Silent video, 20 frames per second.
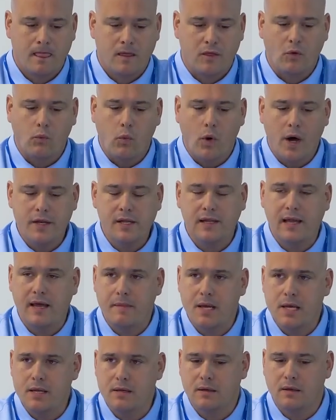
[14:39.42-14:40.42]
The one
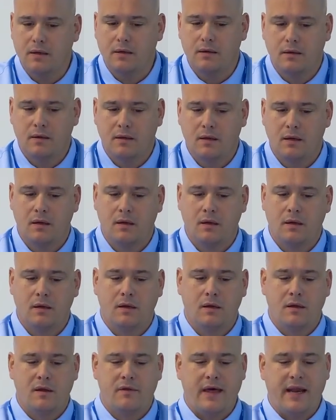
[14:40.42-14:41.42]
limit
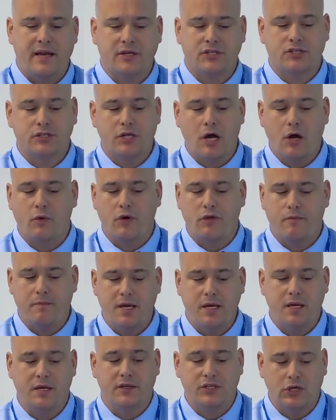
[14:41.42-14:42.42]
that has stuck with
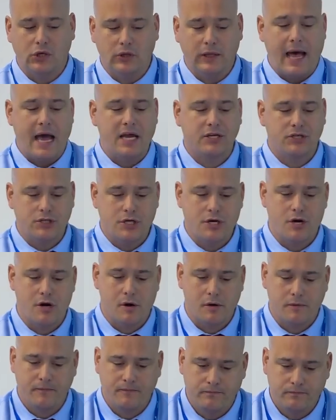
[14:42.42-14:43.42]
me until last
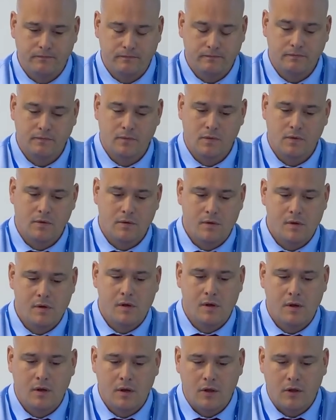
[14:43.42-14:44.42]
year,
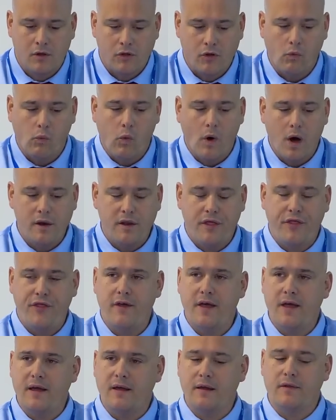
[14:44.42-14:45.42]
the one
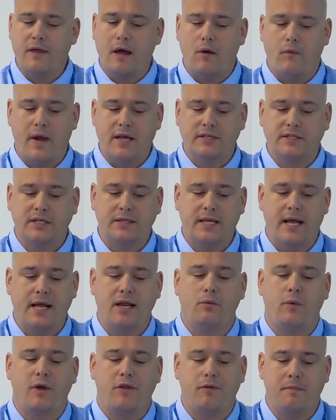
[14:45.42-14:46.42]
thing that
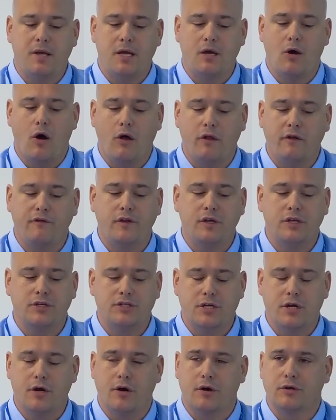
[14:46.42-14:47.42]
resonated with me all of these
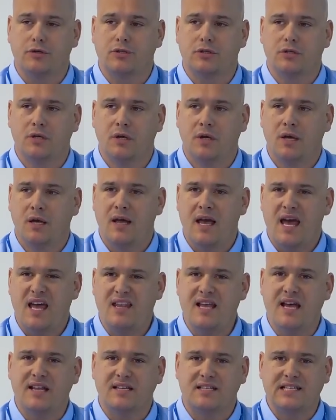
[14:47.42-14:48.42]
years,
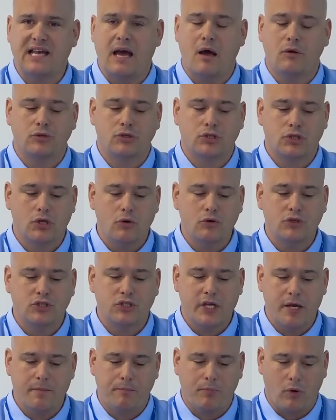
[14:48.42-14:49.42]
and yet sounds so
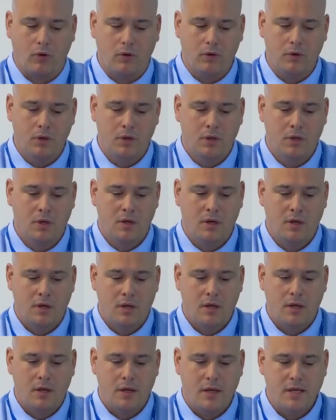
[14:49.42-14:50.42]
simple,
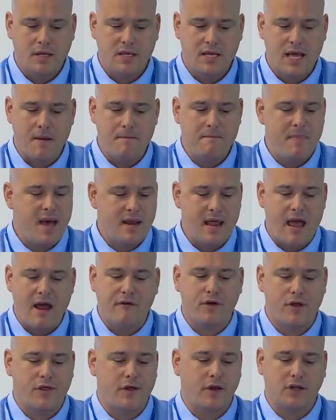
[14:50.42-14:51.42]
yet meant
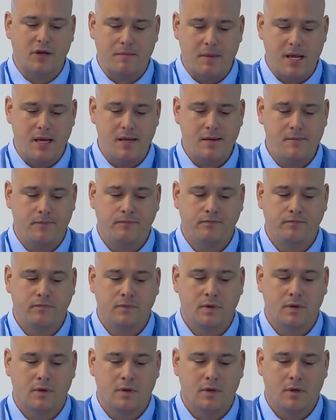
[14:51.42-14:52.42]
everything to me,
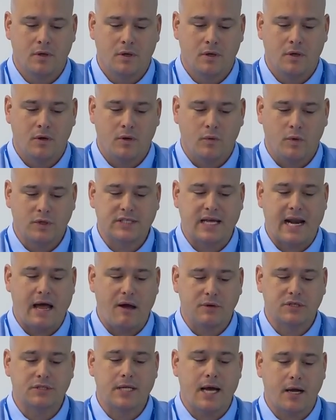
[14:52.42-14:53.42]
was that I
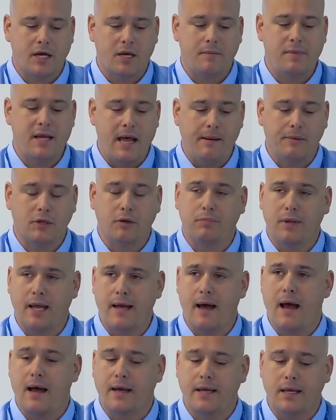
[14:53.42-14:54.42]
was not going to be able to play
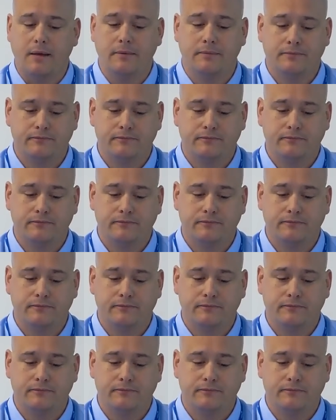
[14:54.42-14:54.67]
hockey,